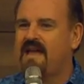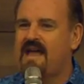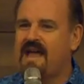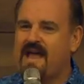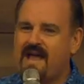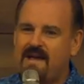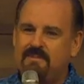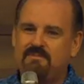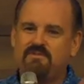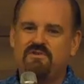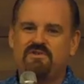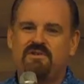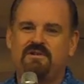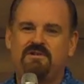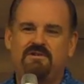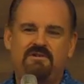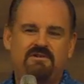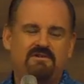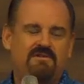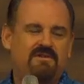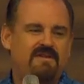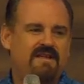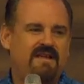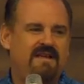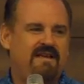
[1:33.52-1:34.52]

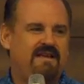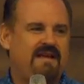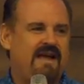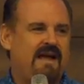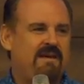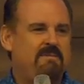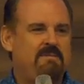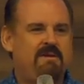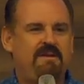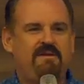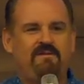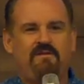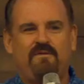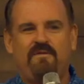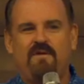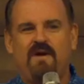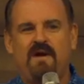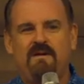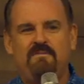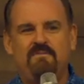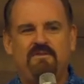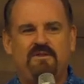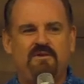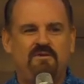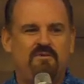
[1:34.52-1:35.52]
Absolutely. I mean,
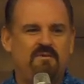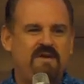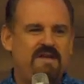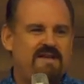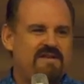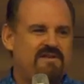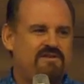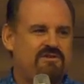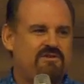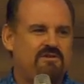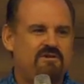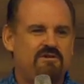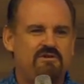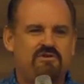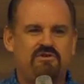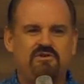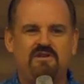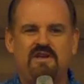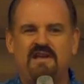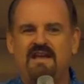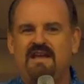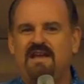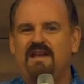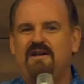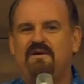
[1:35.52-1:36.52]
from the
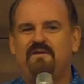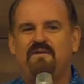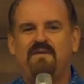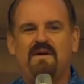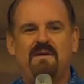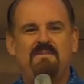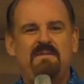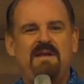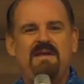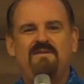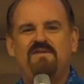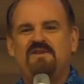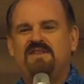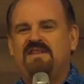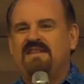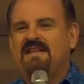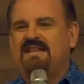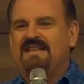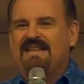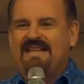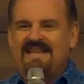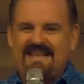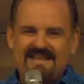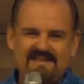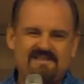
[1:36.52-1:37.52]
research, from even
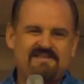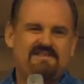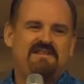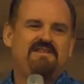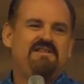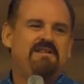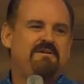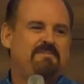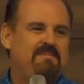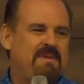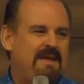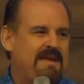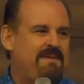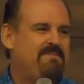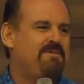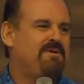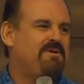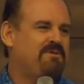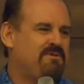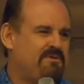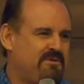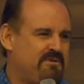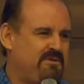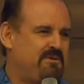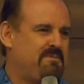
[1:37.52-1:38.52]
the list of the
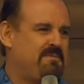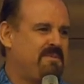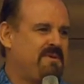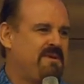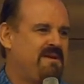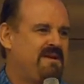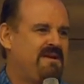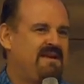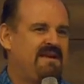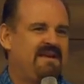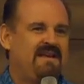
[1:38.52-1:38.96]
people group,